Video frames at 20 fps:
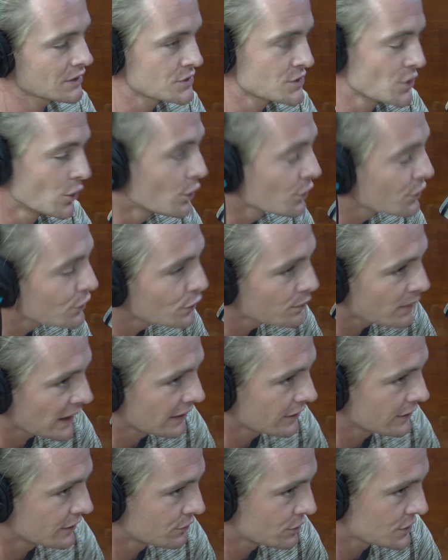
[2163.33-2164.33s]
Because all through
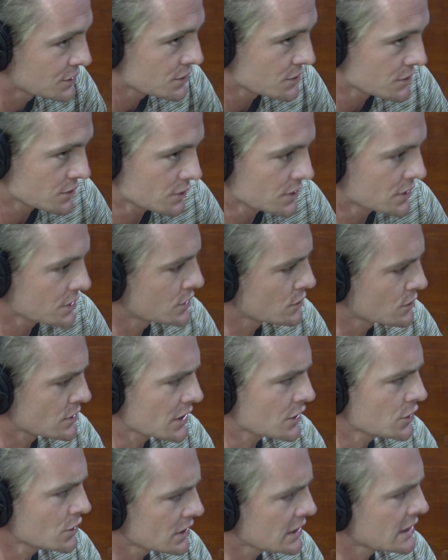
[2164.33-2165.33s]
palliative when she was with it, she
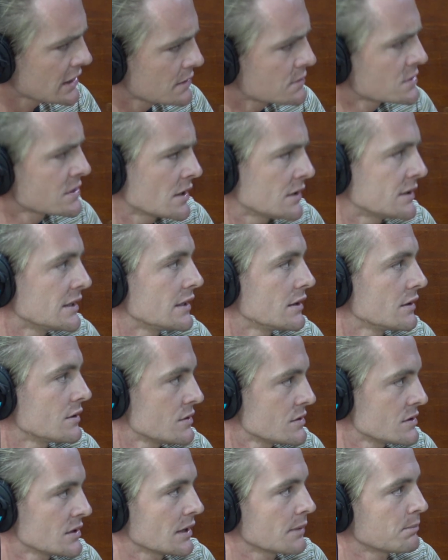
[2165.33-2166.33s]
was like, "You're going to keep studying,"
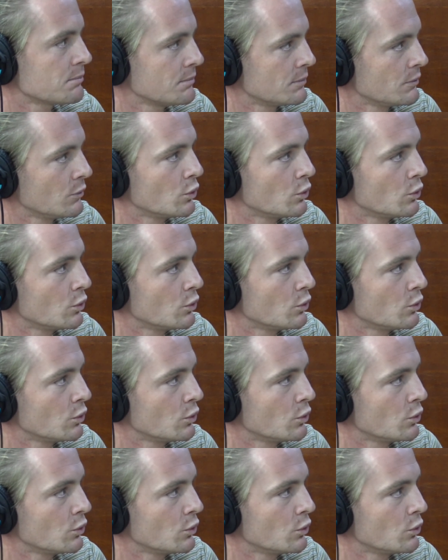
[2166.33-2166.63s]
because like